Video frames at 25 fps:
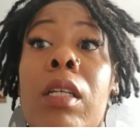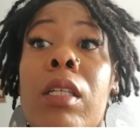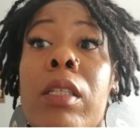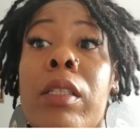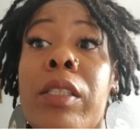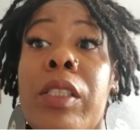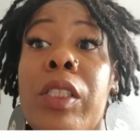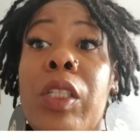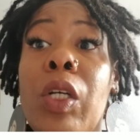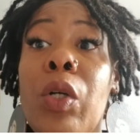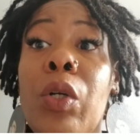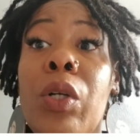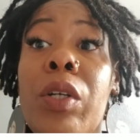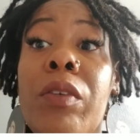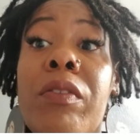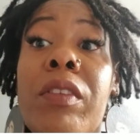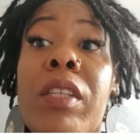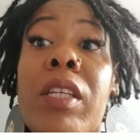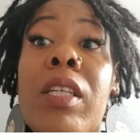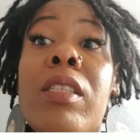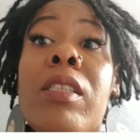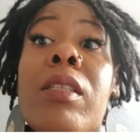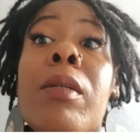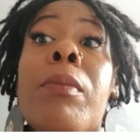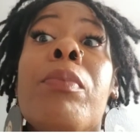So if
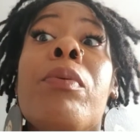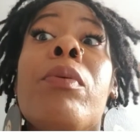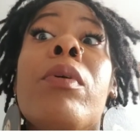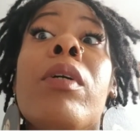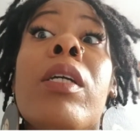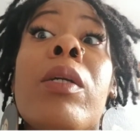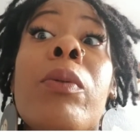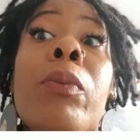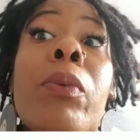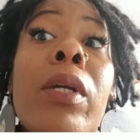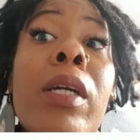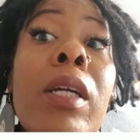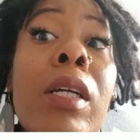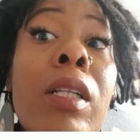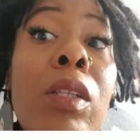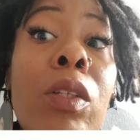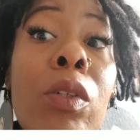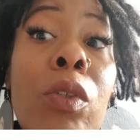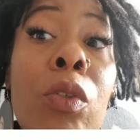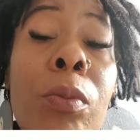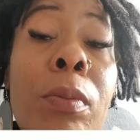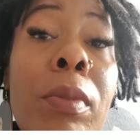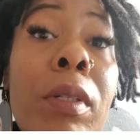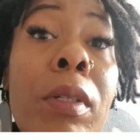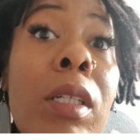there's a point where a
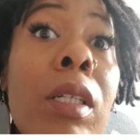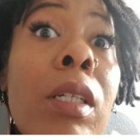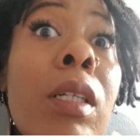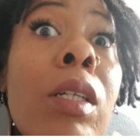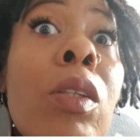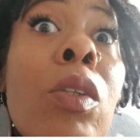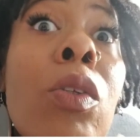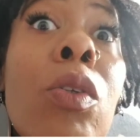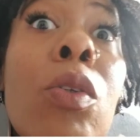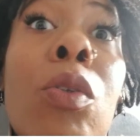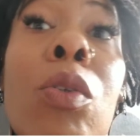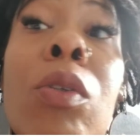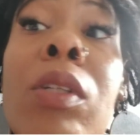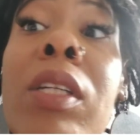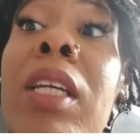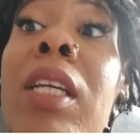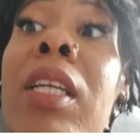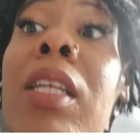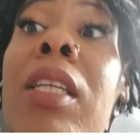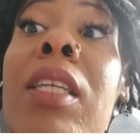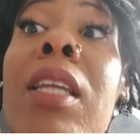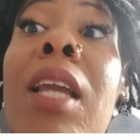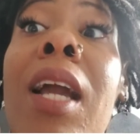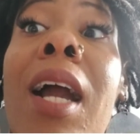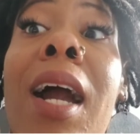little bit of glue get
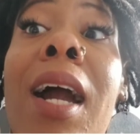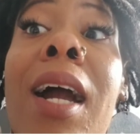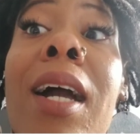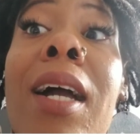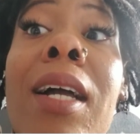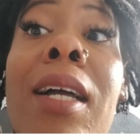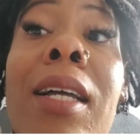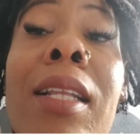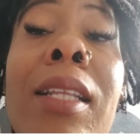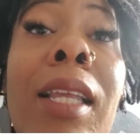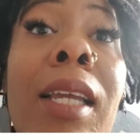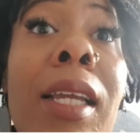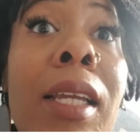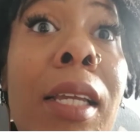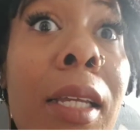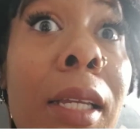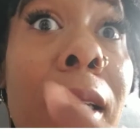in your eye, like